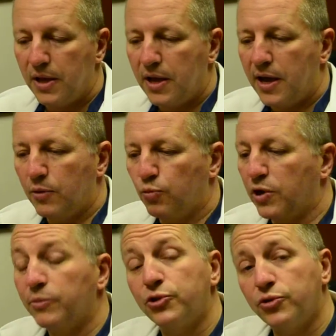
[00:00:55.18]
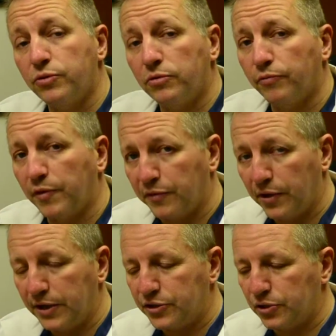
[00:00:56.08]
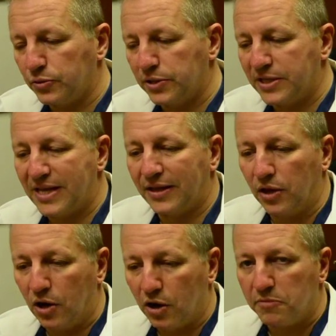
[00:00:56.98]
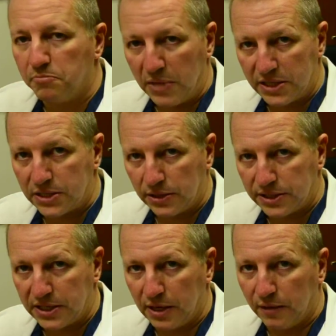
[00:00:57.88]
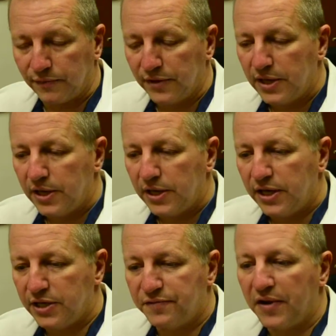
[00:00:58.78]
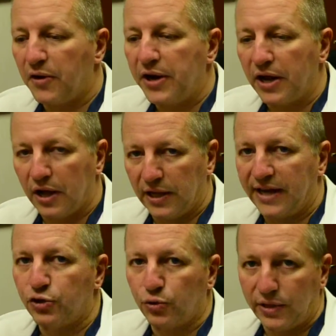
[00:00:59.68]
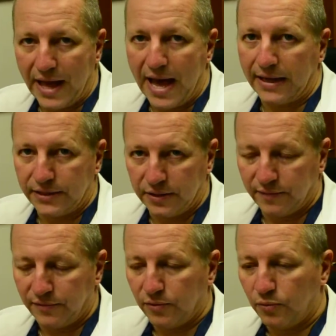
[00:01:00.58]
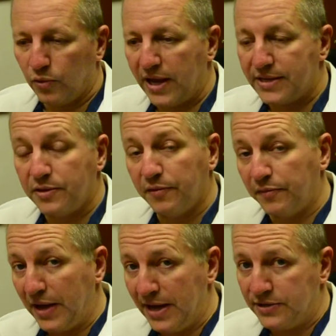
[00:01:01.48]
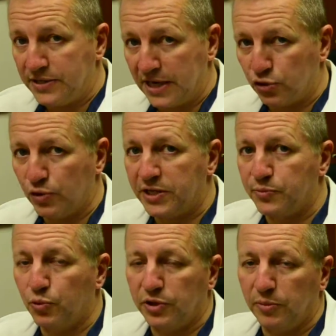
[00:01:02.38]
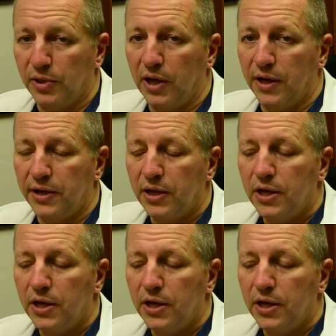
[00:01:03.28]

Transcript: And what I'm referring to is that the heart muscle itself is very electrically active, whereas the veins that transport the blood